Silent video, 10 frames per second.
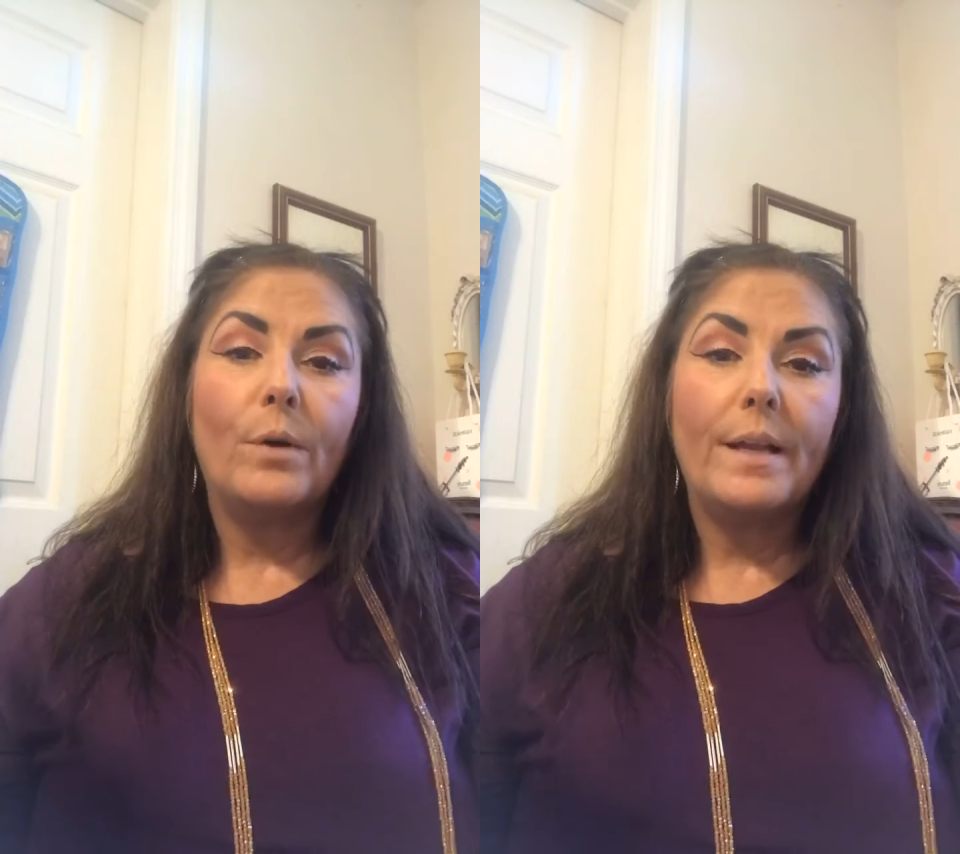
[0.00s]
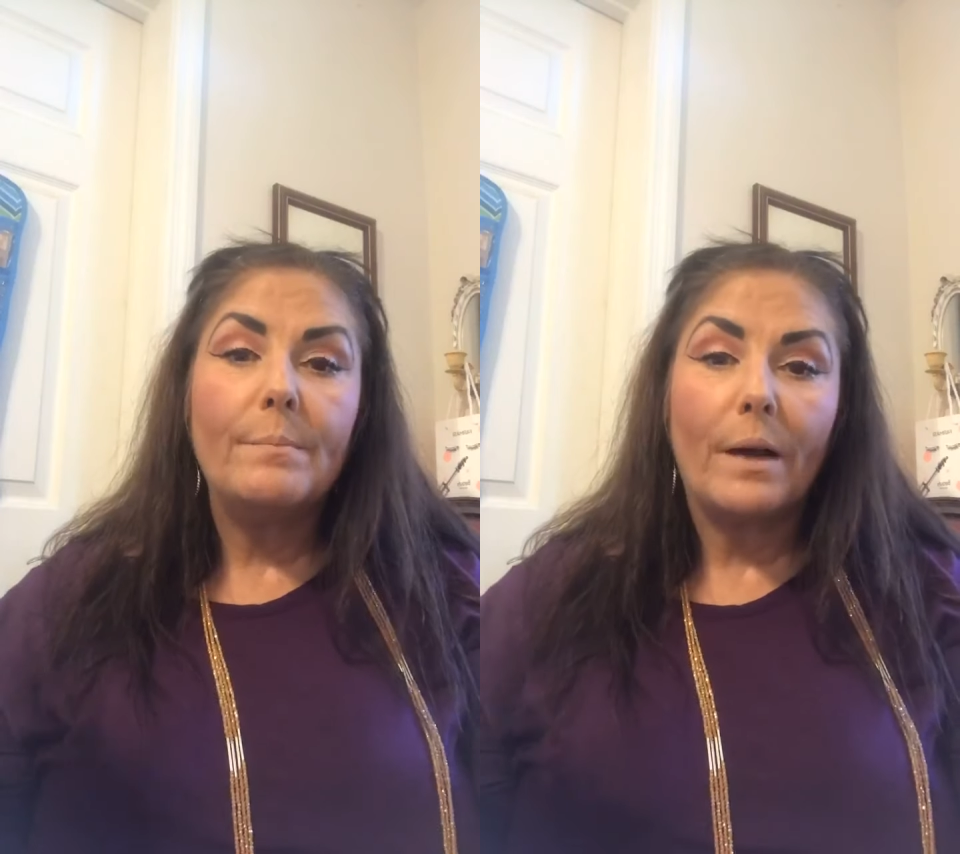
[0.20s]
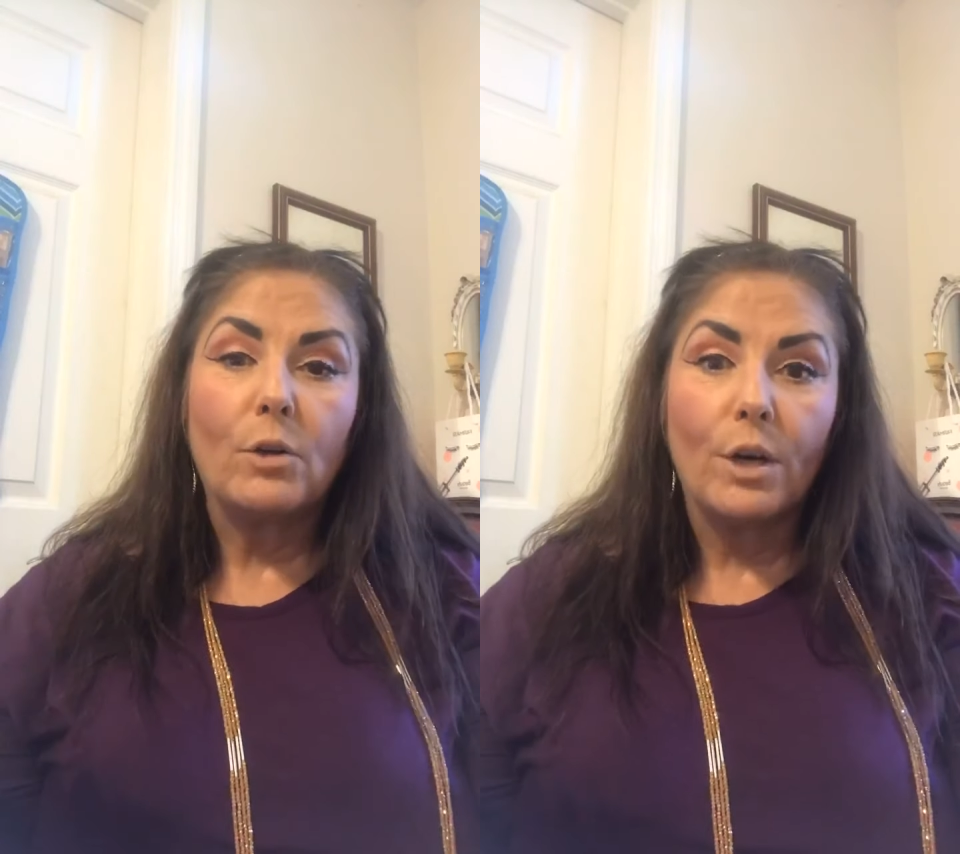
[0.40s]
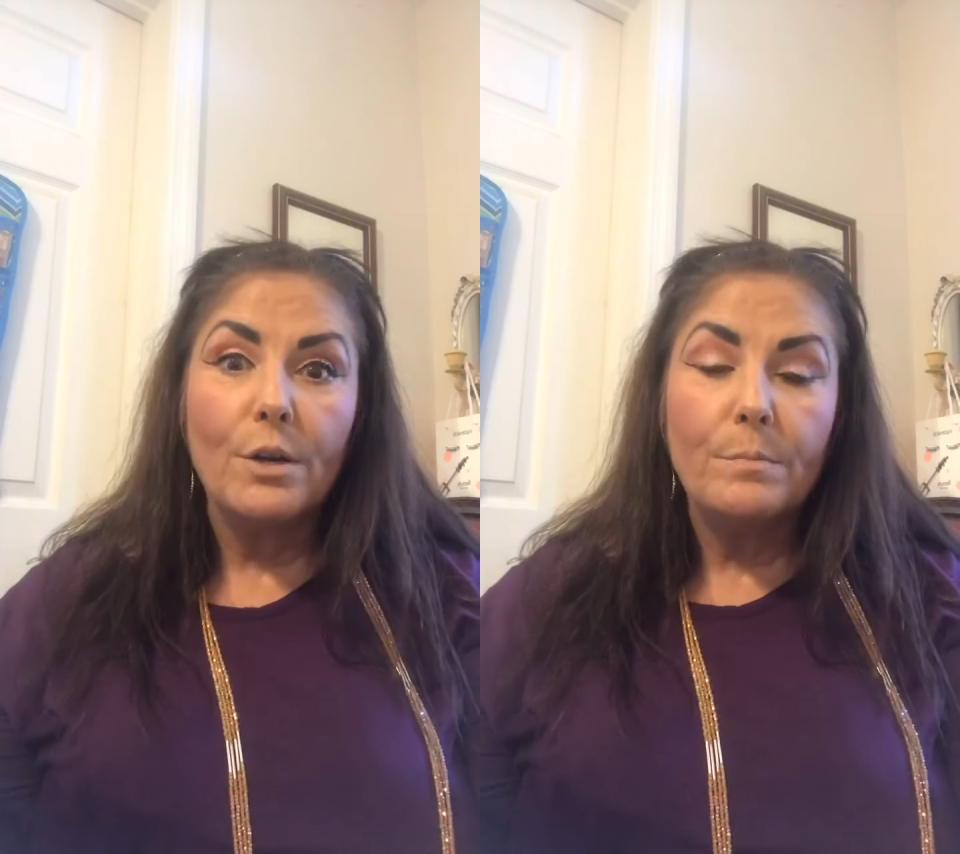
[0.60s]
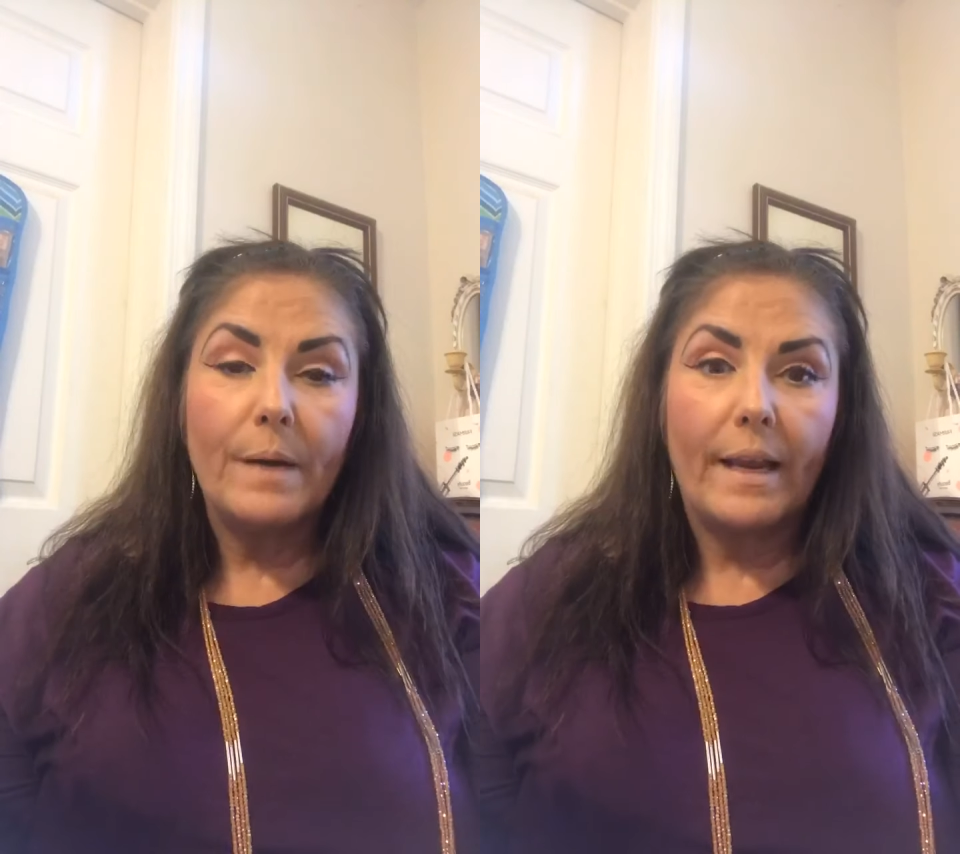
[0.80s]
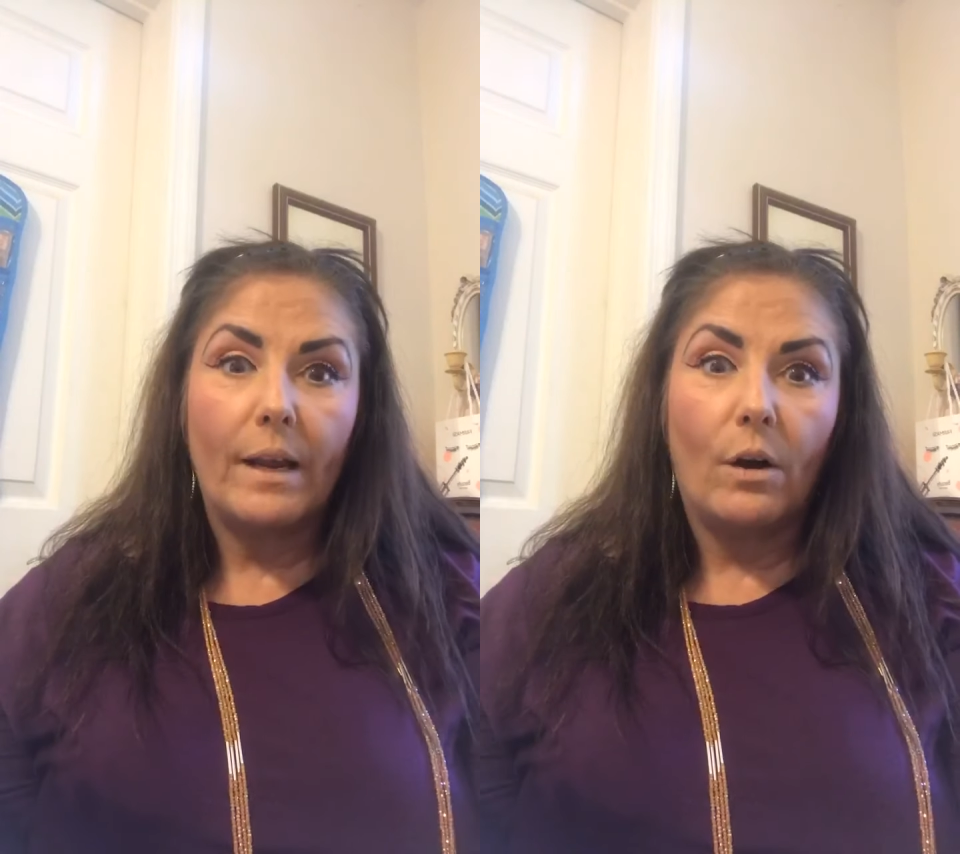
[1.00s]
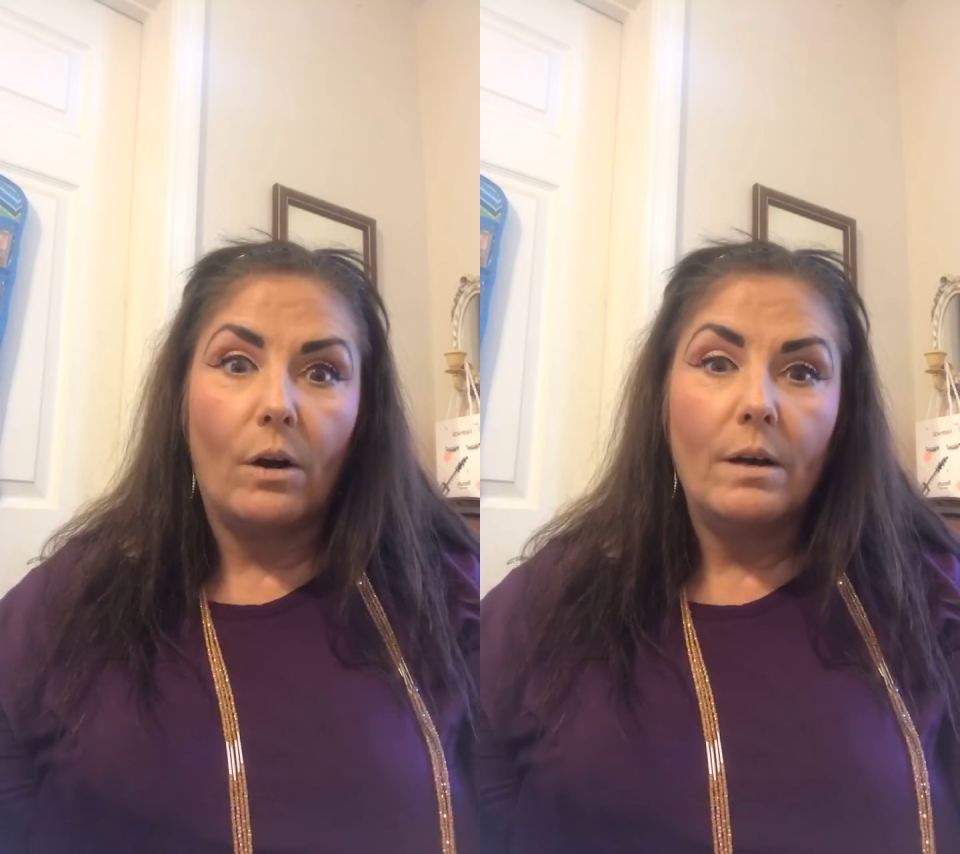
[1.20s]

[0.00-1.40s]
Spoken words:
in my group now.